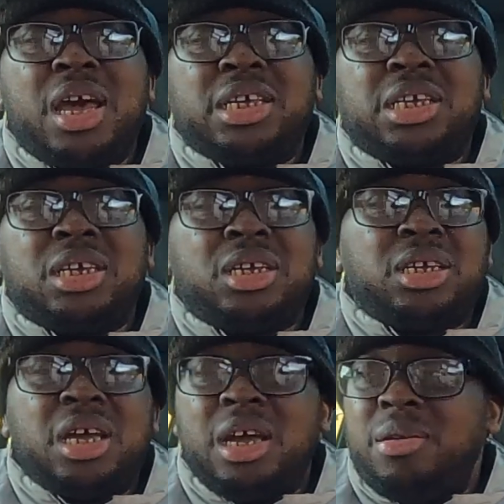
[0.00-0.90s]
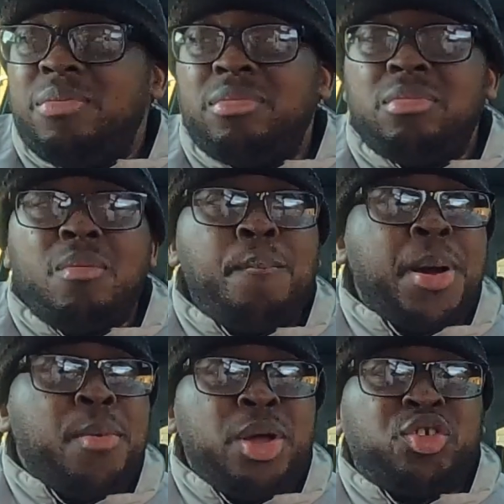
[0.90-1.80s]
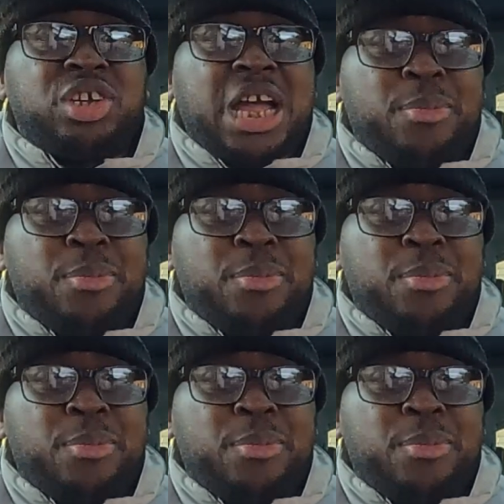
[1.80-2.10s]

gets his um, biometrics